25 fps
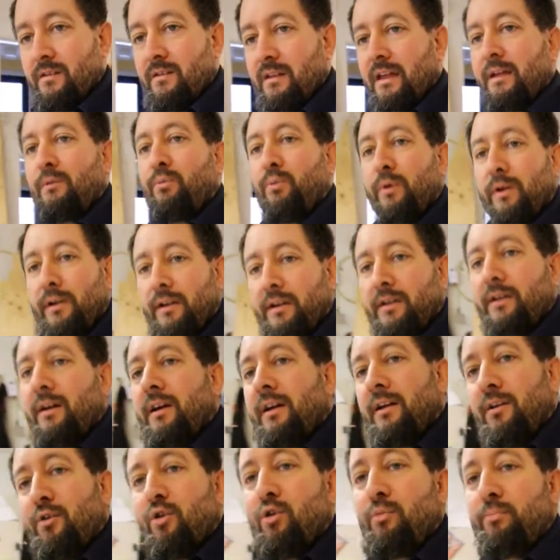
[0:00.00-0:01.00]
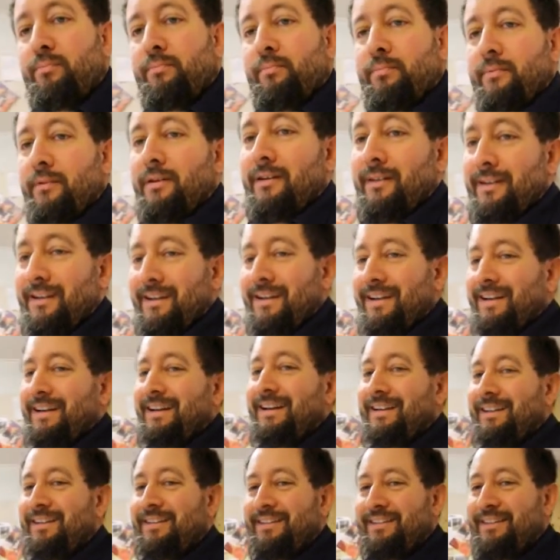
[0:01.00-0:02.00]
That way I hope
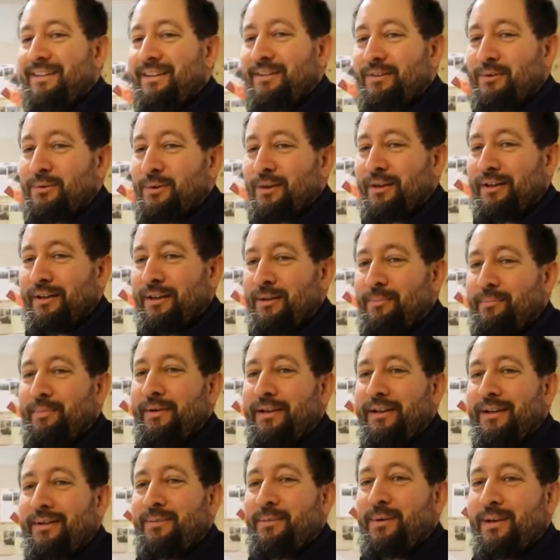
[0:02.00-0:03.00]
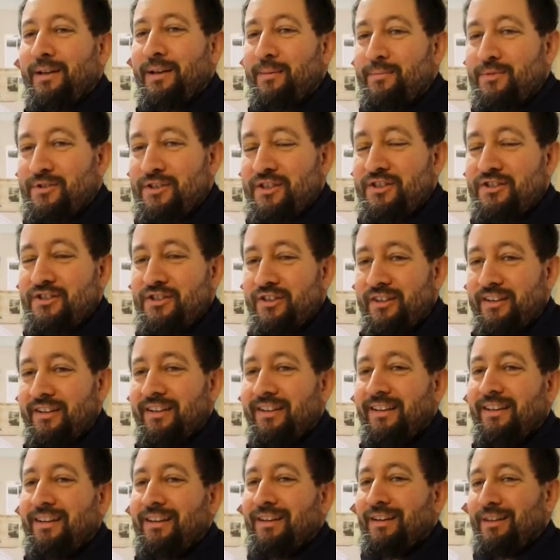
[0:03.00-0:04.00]
it look a little better when I'm
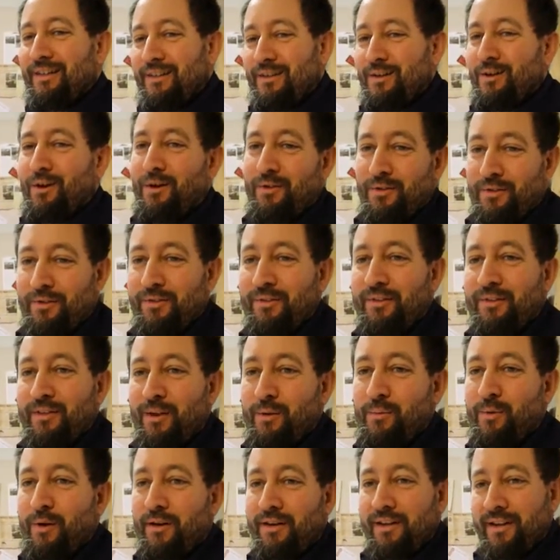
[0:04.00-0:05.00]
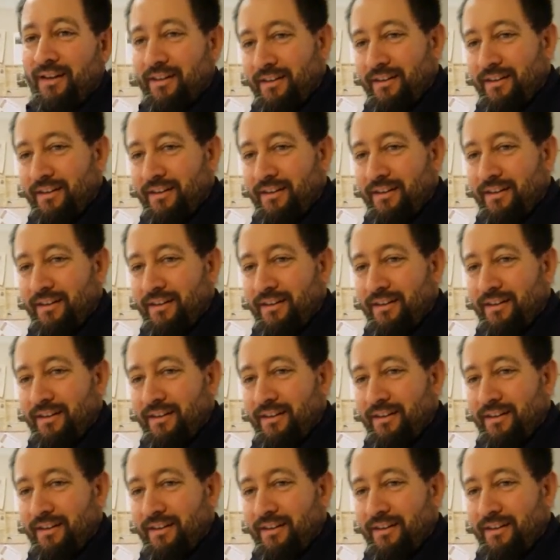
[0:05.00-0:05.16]
stitching on the one